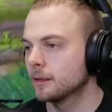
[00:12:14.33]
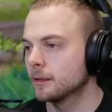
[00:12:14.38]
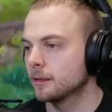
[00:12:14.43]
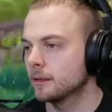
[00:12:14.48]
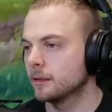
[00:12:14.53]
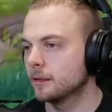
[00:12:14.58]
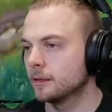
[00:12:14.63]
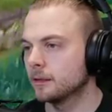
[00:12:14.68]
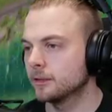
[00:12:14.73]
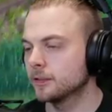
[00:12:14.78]

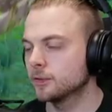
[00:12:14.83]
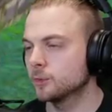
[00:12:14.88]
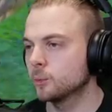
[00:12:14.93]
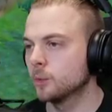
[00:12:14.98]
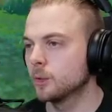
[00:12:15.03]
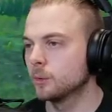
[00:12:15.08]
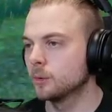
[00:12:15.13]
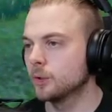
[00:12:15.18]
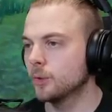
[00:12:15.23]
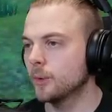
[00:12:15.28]
Oh, there's
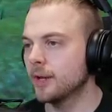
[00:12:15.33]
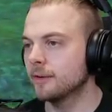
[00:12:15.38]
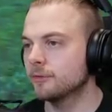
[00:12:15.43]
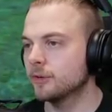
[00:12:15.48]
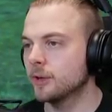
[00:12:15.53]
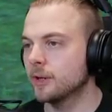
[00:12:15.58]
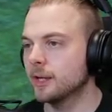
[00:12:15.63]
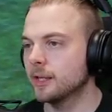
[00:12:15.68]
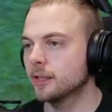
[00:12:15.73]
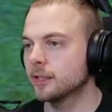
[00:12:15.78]
Wooloo
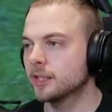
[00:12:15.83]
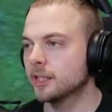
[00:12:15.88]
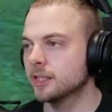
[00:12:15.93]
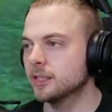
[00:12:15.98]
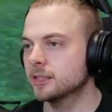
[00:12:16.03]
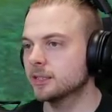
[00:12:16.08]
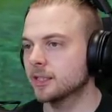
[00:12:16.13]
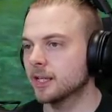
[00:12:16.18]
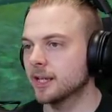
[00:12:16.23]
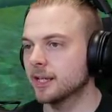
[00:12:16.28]
everywhere. Look at
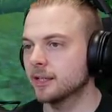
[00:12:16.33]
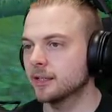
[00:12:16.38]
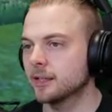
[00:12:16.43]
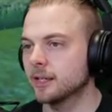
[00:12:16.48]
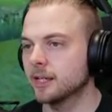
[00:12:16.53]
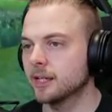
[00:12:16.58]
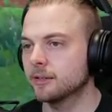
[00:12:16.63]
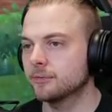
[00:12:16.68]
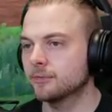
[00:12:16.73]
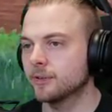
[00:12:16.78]
this guy.
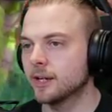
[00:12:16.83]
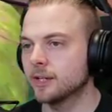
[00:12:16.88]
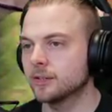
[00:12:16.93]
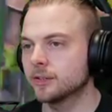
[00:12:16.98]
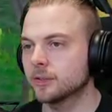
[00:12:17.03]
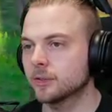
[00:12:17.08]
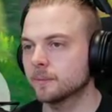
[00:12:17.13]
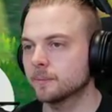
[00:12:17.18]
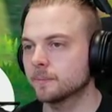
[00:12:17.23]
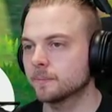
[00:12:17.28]
Hi, friend.